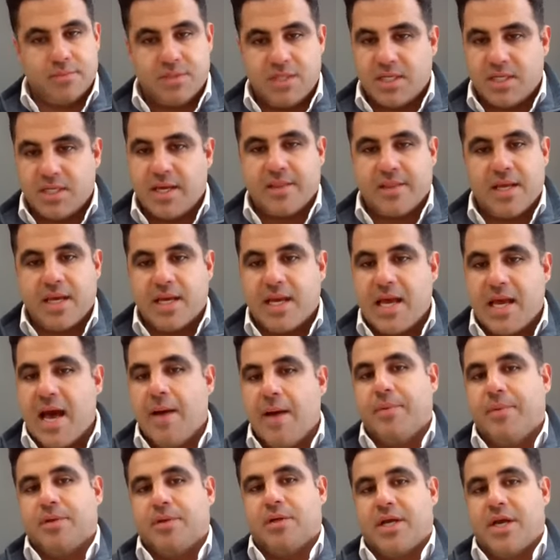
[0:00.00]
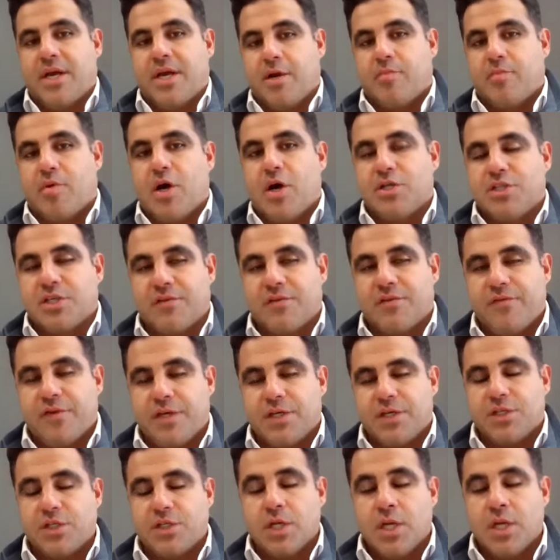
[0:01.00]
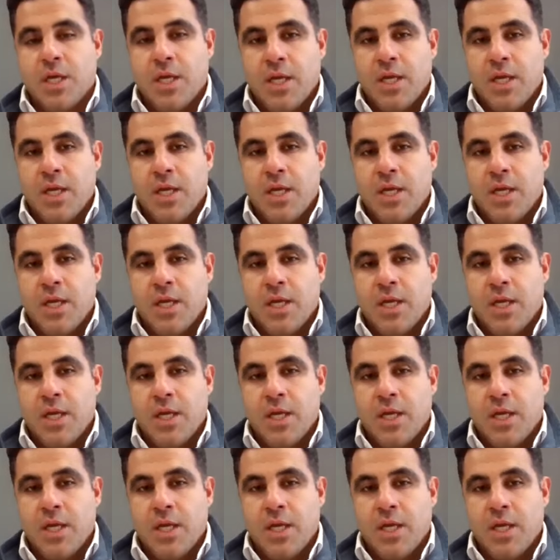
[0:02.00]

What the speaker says: to get that capital, get your project finished.